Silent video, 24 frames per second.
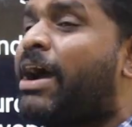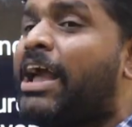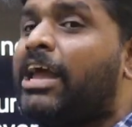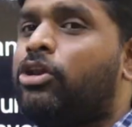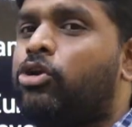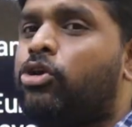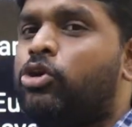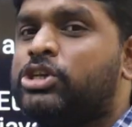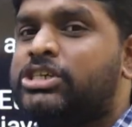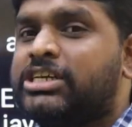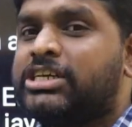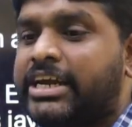
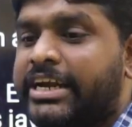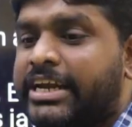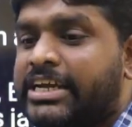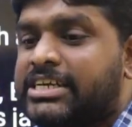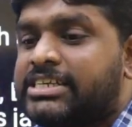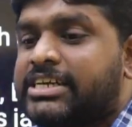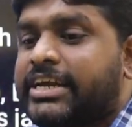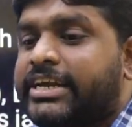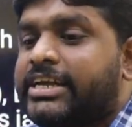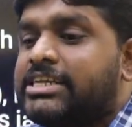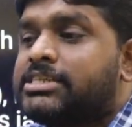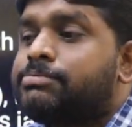
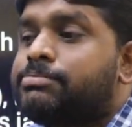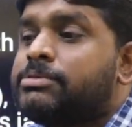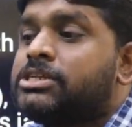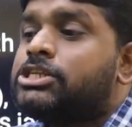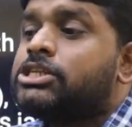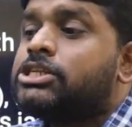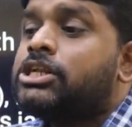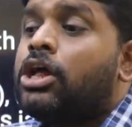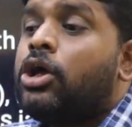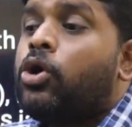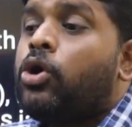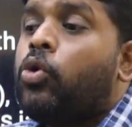Phylogenetic status
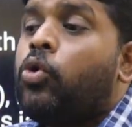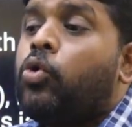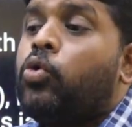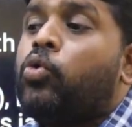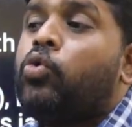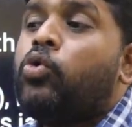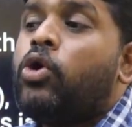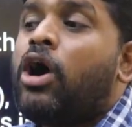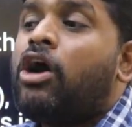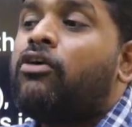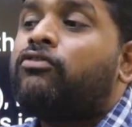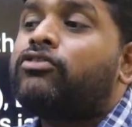means
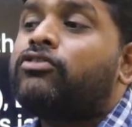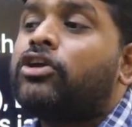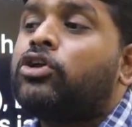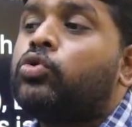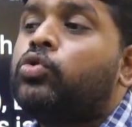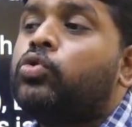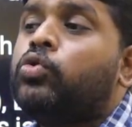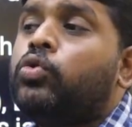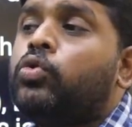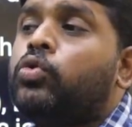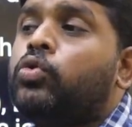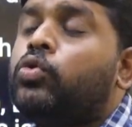who after
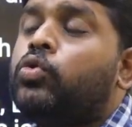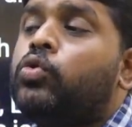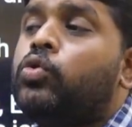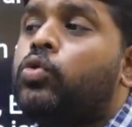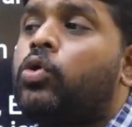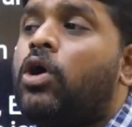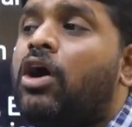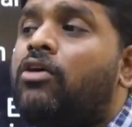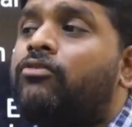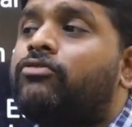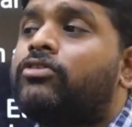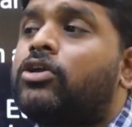
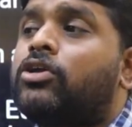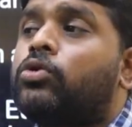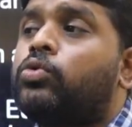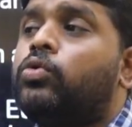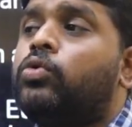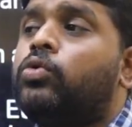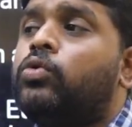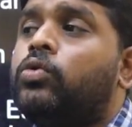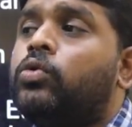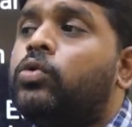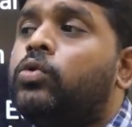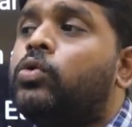who after
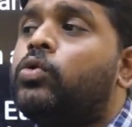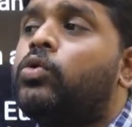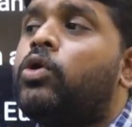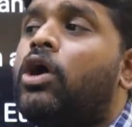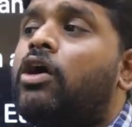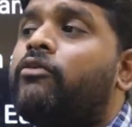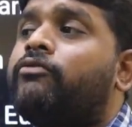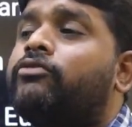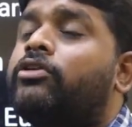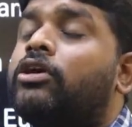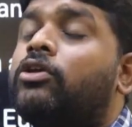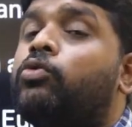
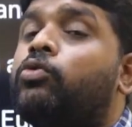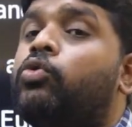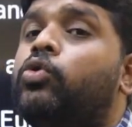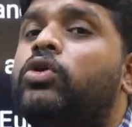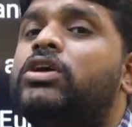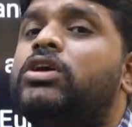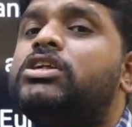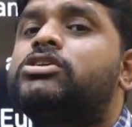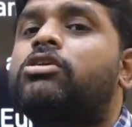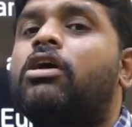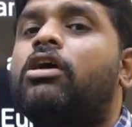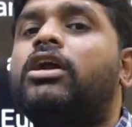
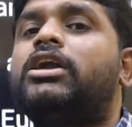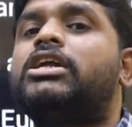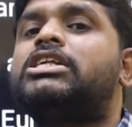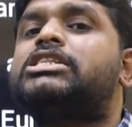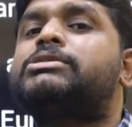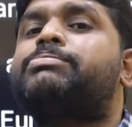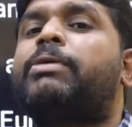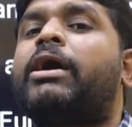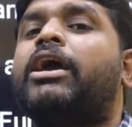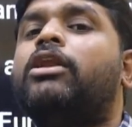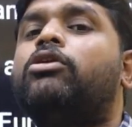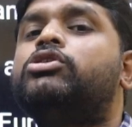who is called
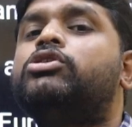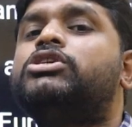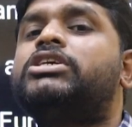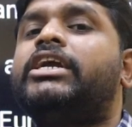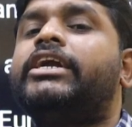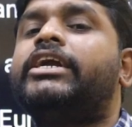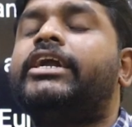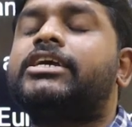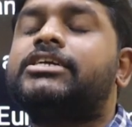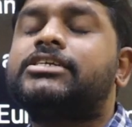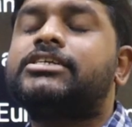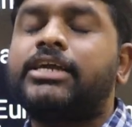as
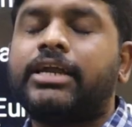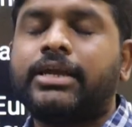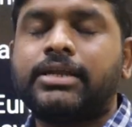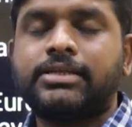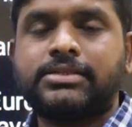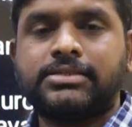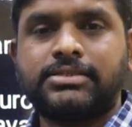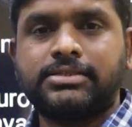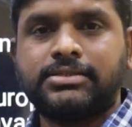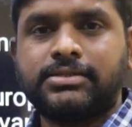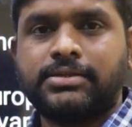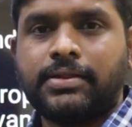phylogenetic
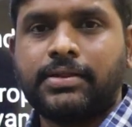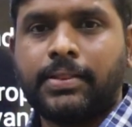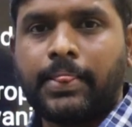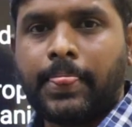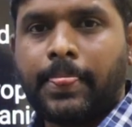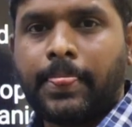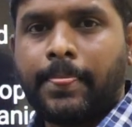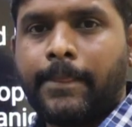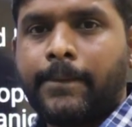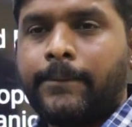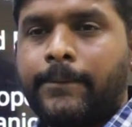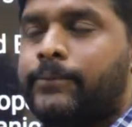status.
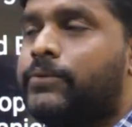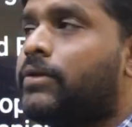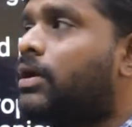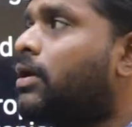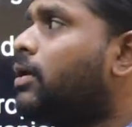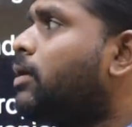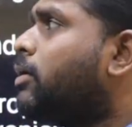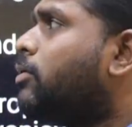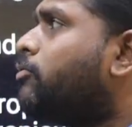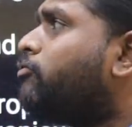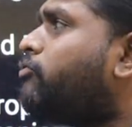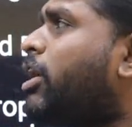
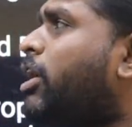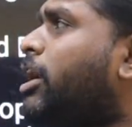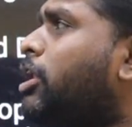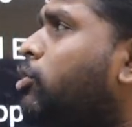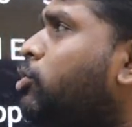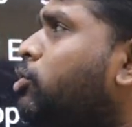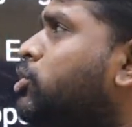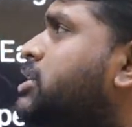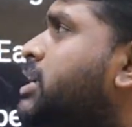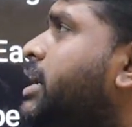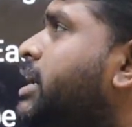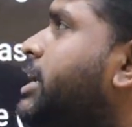
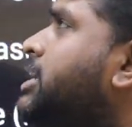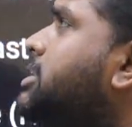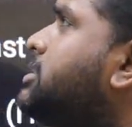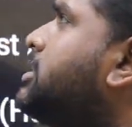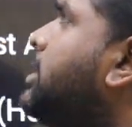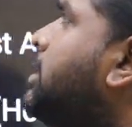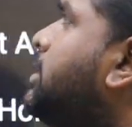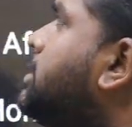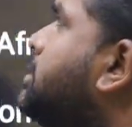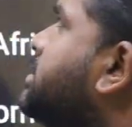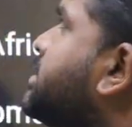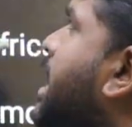Phylogenetic
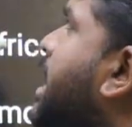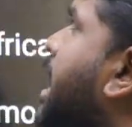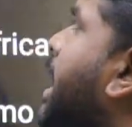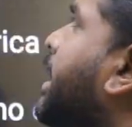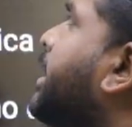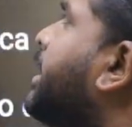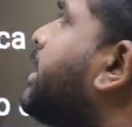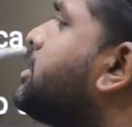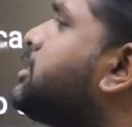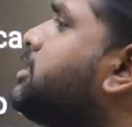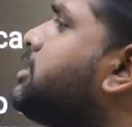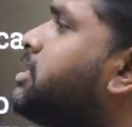status,
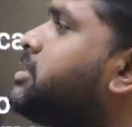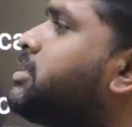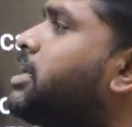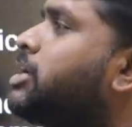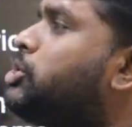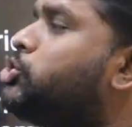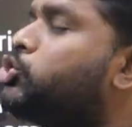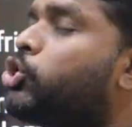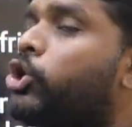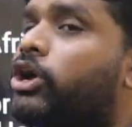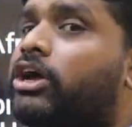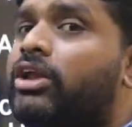characteristics
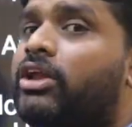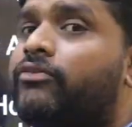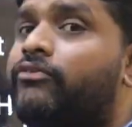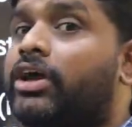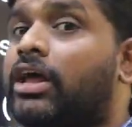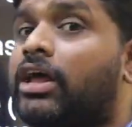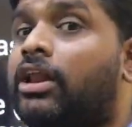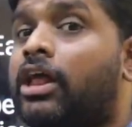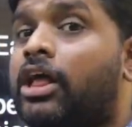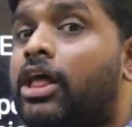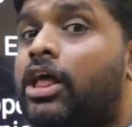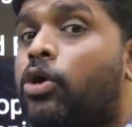and
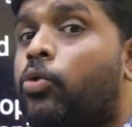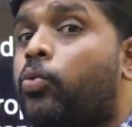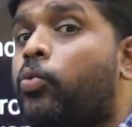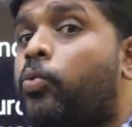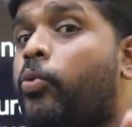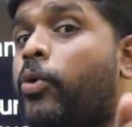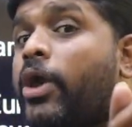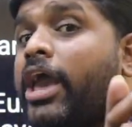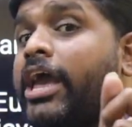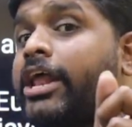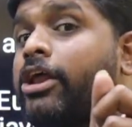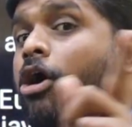geographical,
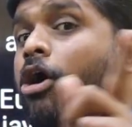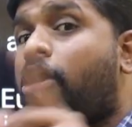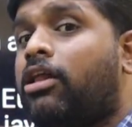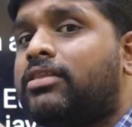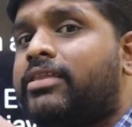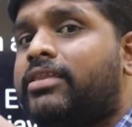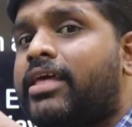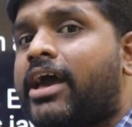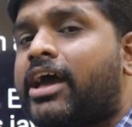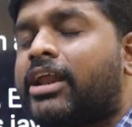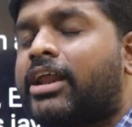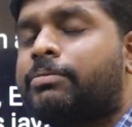where
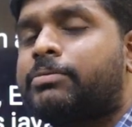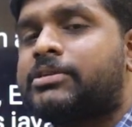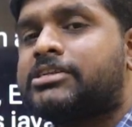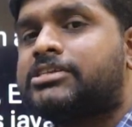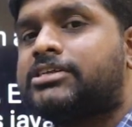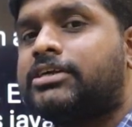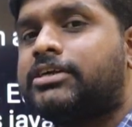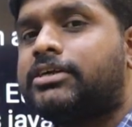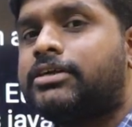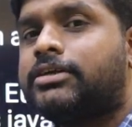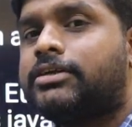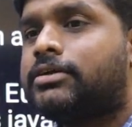all they are
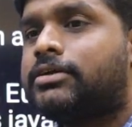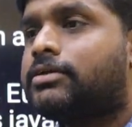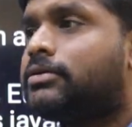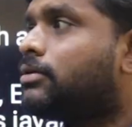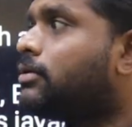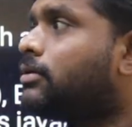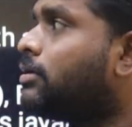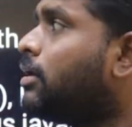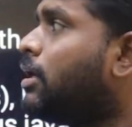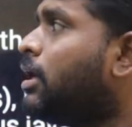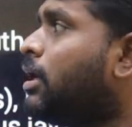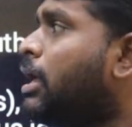present.
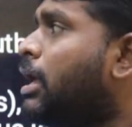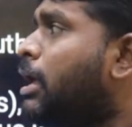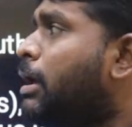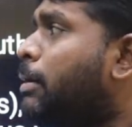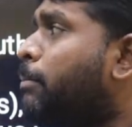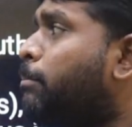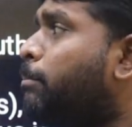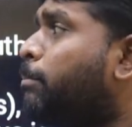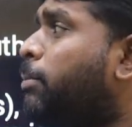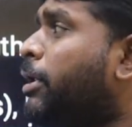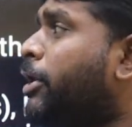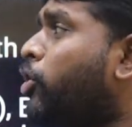
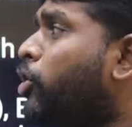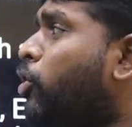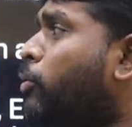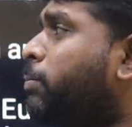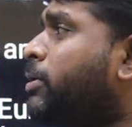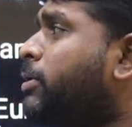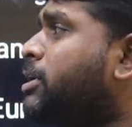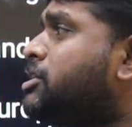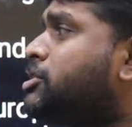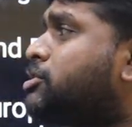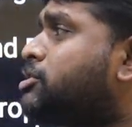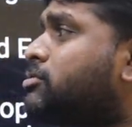
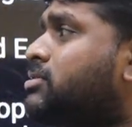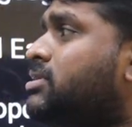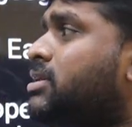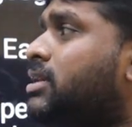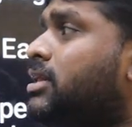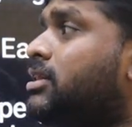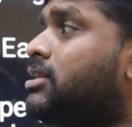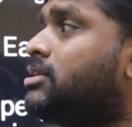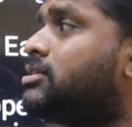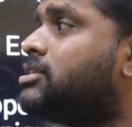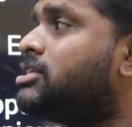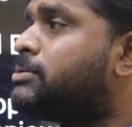
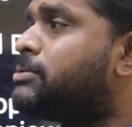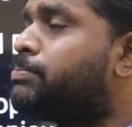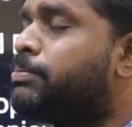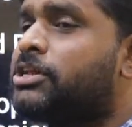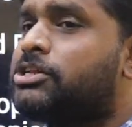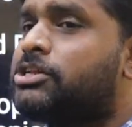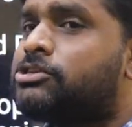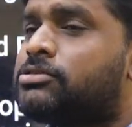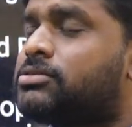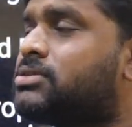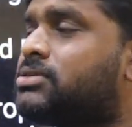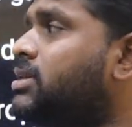Pleistocene, this is
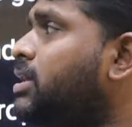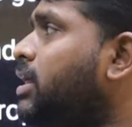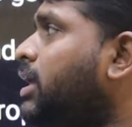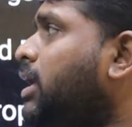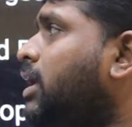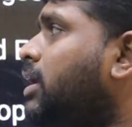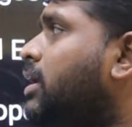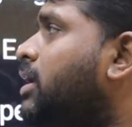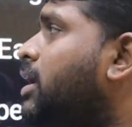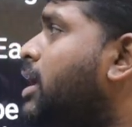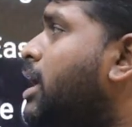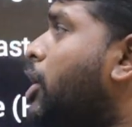
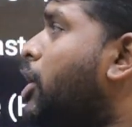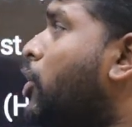Pleistocene.